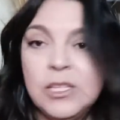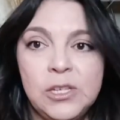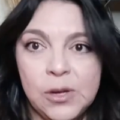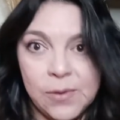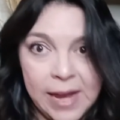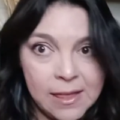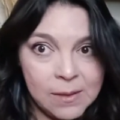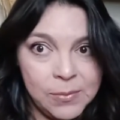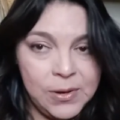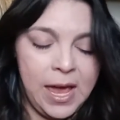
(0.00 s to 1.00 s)
to create
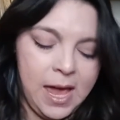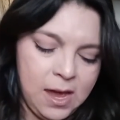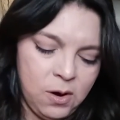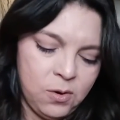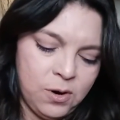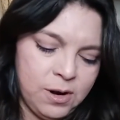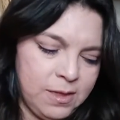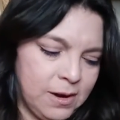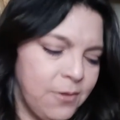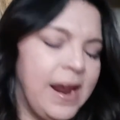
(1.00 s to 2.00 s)
the bouquet or
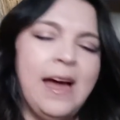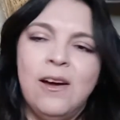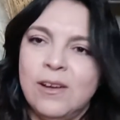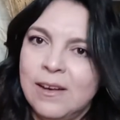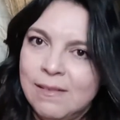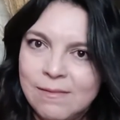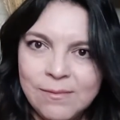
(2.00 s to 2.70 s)
the crown,